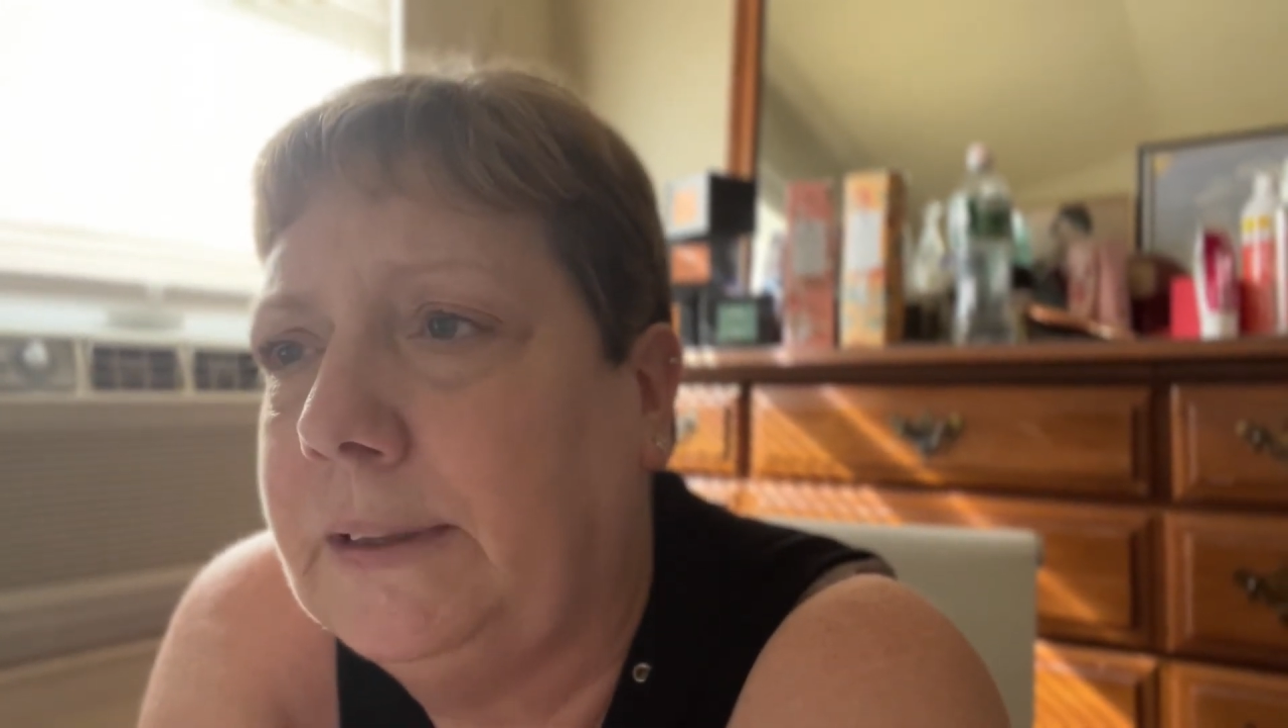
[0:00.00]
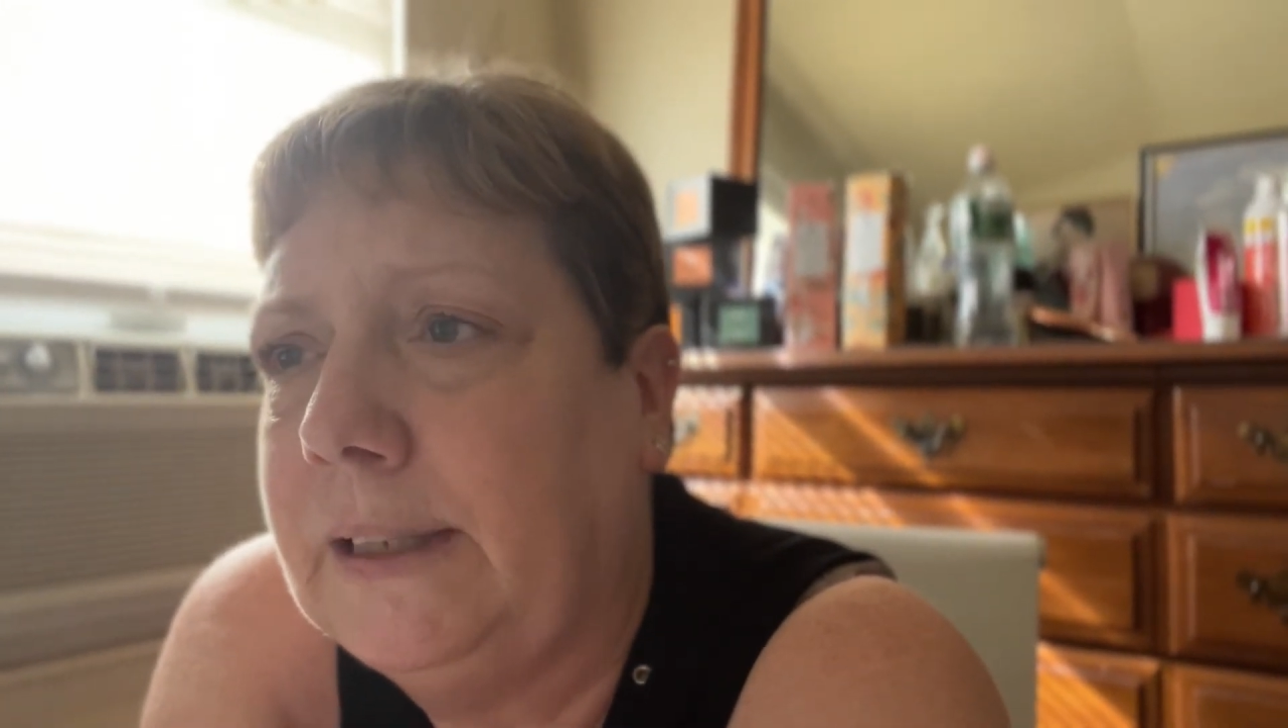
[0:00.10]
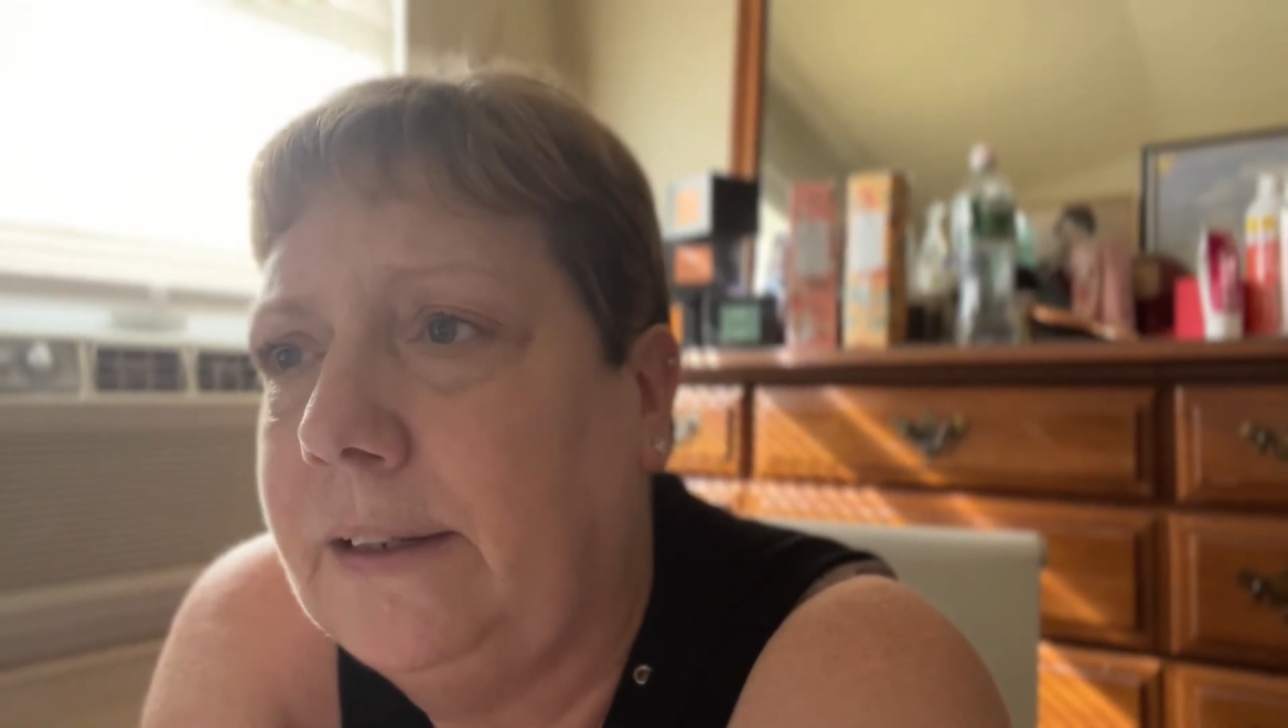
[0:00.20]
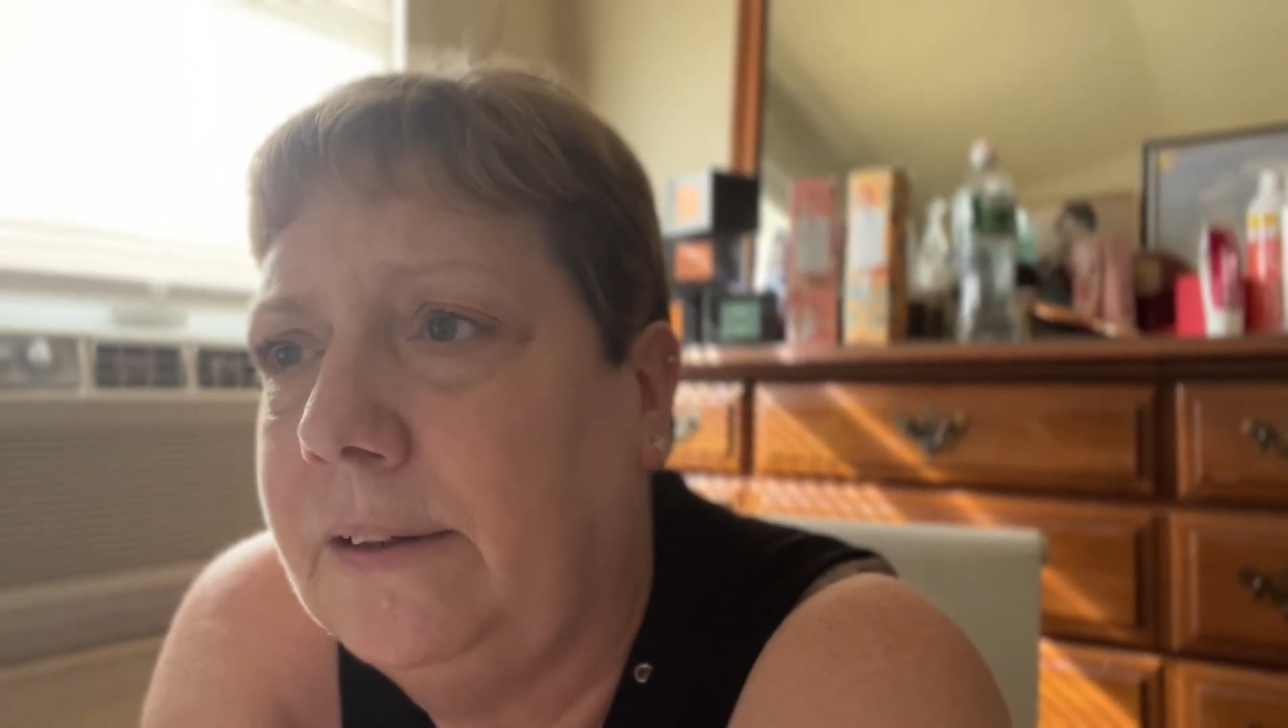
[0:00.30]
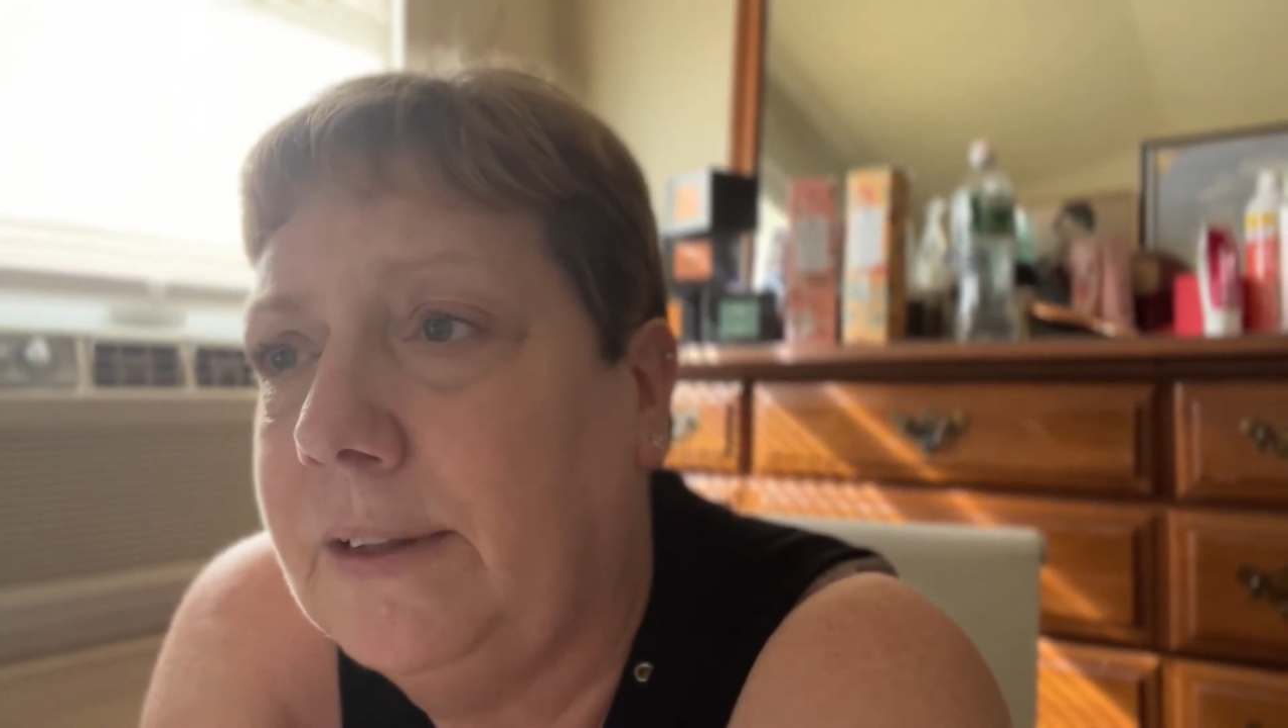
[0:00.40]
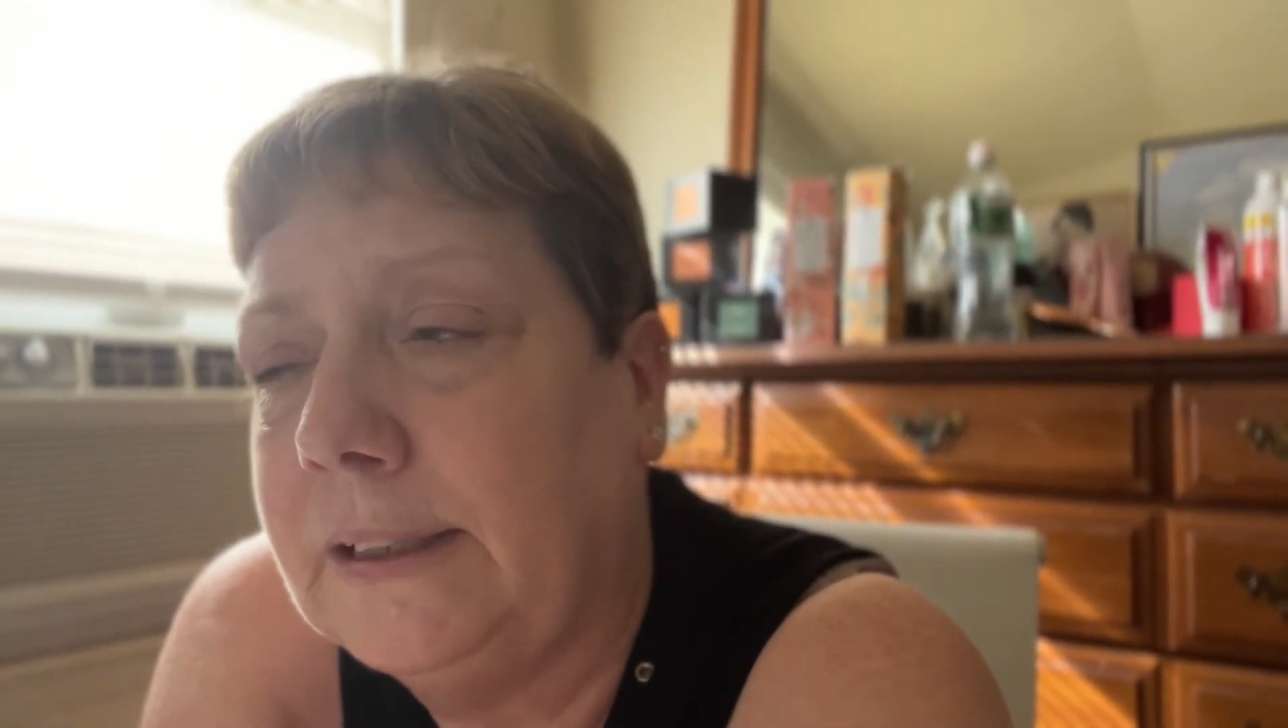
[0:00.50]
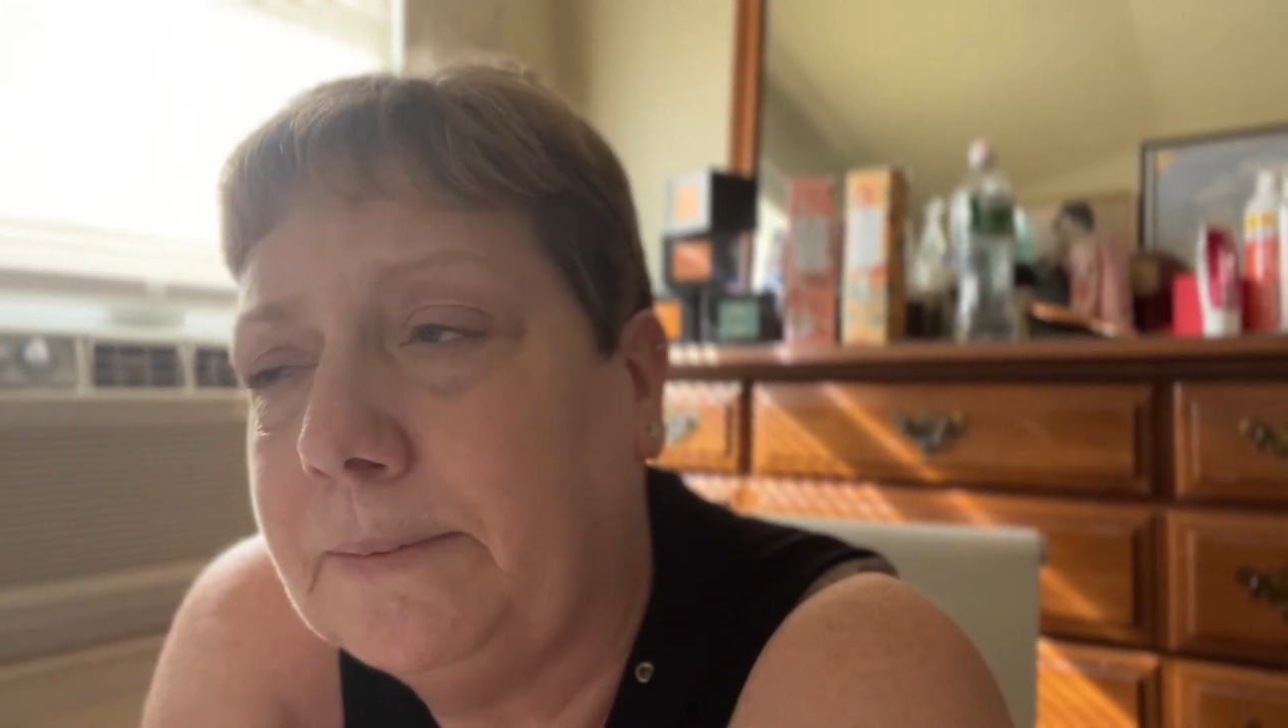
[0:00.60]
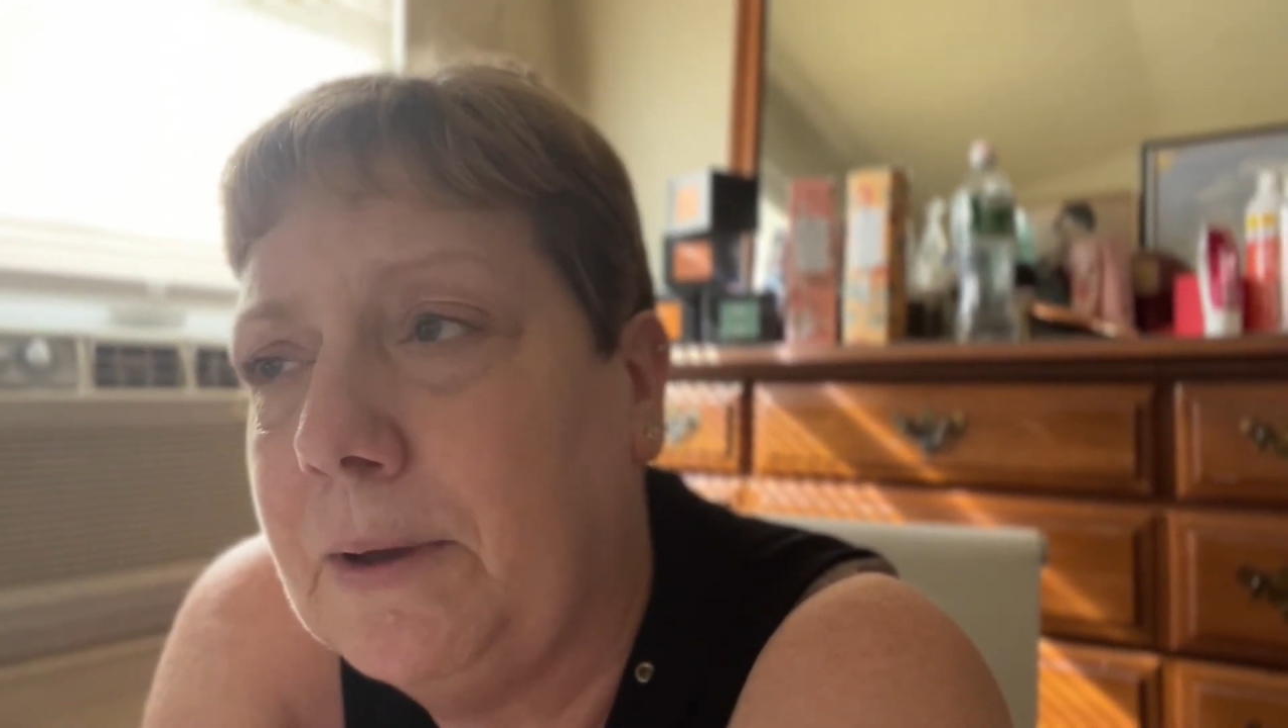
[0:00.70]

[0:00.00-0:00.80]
the end of this